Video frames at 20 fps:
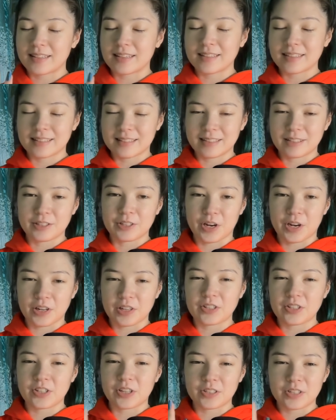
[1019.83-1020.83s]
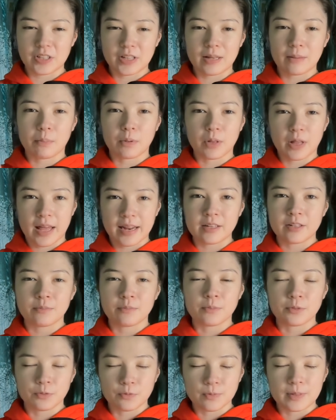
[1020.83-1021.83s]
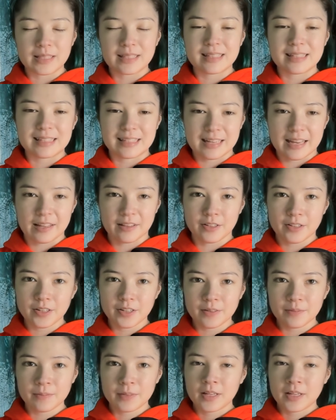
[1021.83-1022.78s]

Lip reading: you're gonna start to like blend movements together.